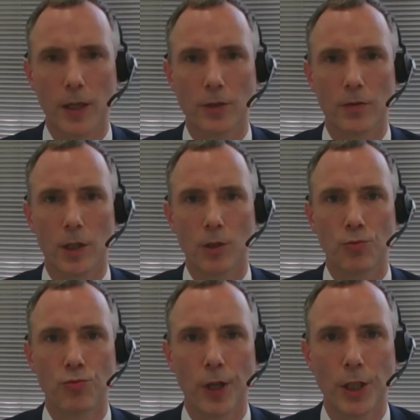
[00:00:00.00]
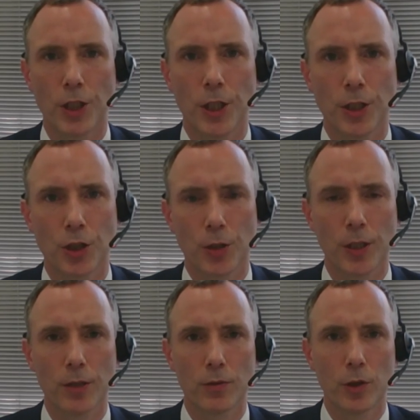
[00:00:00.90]
has a very rich
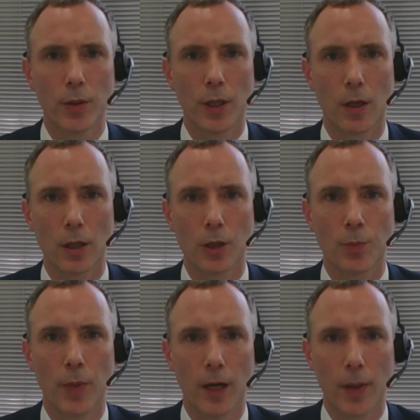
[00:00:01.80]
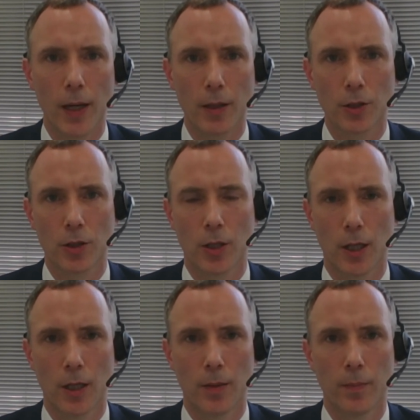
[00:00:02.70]
history of doing large buybacks,
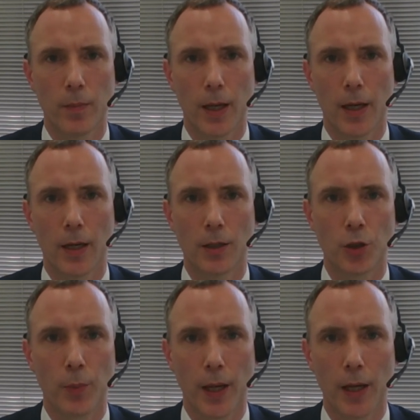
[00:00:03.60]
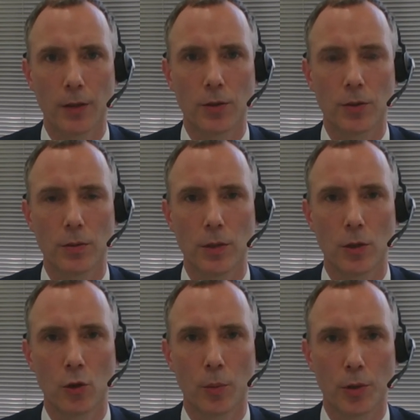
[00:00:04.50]
um, and Japan is you
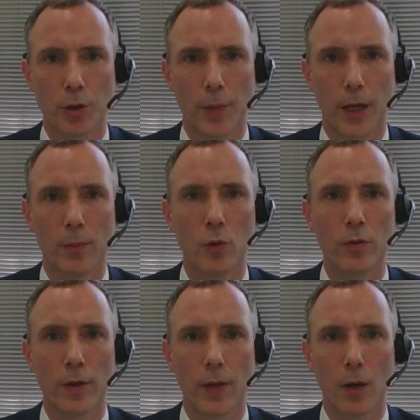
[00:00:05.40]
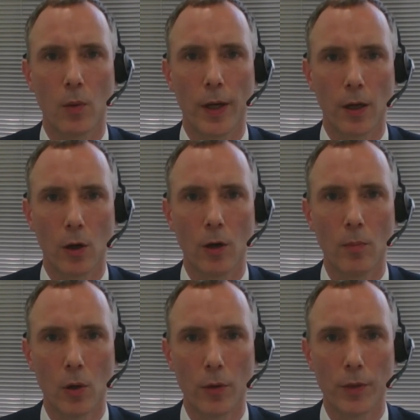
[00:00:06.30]
know corporate Japan moving that way a lot more